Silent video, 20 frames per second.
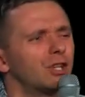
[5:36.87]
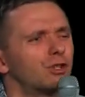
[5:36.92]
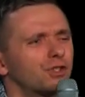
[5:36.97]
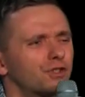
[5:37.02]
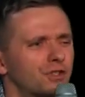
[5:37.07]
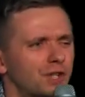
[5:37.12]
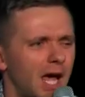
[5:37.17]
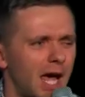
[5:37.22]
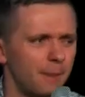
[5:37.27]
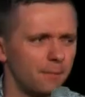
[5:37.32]
to
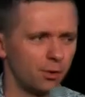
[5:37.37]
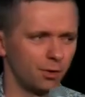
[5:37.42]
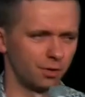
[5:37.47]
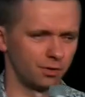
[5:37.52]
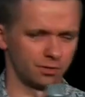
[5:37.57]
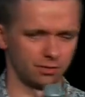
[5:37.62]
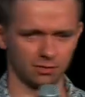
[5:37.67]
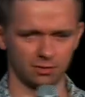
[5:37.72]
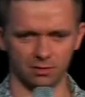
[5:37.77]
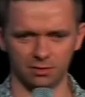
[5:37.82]
Samuel.
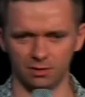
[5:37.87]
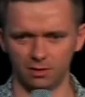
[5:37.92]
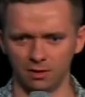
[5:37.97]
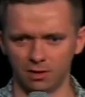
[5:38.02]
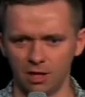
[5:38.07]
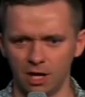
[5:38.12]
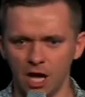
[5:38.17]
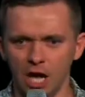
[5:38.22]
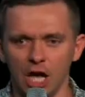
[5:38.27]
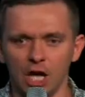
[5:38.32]

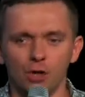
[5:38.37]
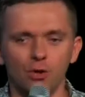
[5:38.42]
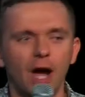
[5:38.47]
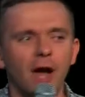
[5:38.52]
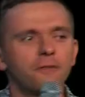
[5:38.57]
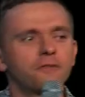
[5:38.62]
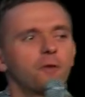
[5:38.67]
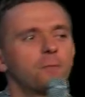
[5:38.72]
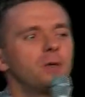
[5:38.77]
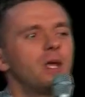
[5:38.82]
You
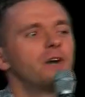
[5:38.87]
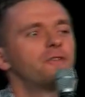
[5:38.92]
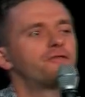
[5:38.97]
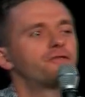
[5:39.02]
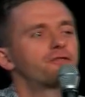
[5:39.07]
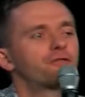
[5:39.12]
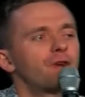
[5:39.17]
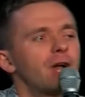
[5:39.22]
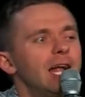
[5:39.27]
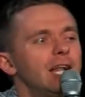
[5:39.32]
have to be a
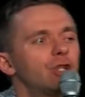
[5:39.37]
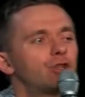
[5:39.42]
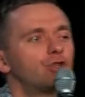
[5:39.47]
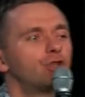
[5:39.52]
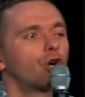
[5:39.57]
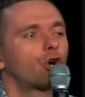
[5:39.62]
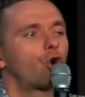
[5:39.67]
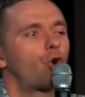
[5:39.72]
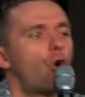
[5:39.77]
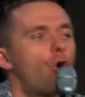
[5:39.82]
friend to
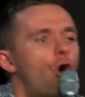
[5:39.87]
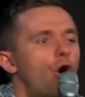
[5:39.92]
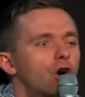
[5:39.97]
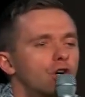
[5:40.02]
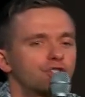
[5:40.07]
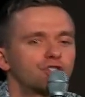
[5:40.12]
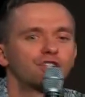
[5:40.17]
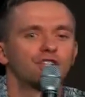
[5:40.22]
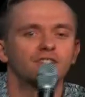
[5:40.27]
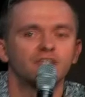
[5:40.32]
the
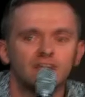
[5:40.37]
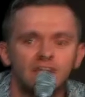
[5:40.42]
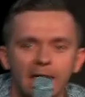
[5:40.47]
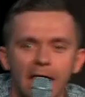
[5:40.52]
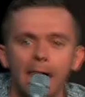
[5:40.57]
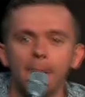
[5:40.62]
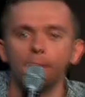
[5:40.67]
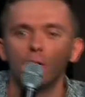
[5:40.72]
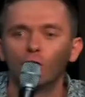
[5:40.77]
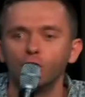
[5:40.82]
course
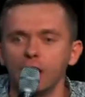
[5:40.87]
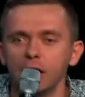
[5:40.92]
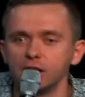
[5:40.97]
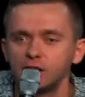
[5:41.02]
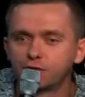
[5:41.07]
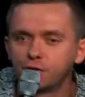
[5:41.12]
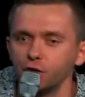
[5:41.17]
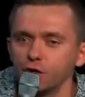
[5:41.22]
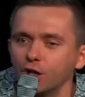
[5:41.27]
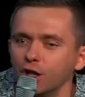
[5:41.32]
Samuel
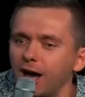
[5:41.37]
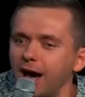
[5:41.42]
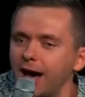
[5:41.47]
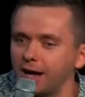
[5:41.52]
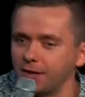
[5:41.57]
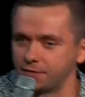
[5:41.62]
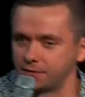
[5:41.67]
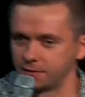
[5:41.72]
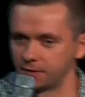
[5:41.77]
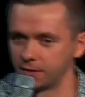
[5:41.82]
lays for your
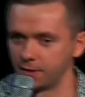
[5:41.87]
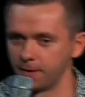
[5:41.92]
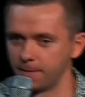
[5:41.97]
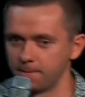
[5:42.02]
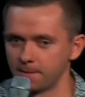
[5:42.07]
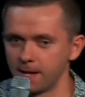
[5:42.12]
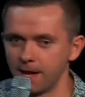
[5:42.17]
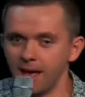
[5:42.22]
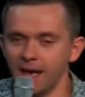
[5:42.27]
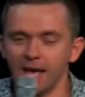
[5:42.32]
life.
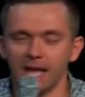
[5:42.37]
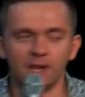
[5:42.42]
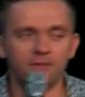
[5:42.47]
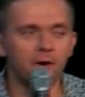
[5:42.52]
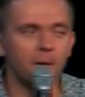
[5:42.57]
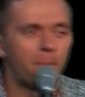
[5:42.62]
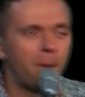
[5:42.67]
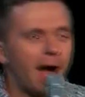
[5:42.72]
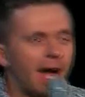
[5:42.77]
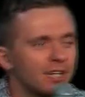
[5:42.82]
If
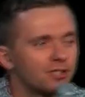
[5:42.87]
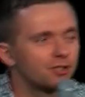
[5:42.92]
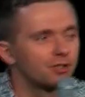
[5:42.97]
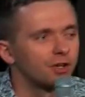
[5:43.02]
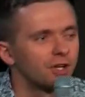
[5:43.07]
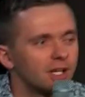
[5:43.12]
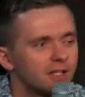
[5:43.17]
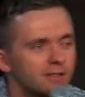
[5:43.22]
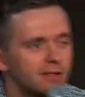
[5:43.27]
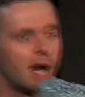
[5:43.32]
a pastor
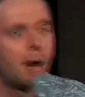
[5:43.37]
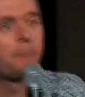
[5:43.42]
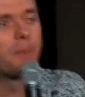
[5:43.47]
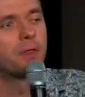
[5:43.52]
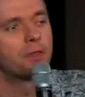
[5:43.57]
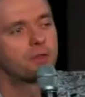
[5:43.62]
gets up and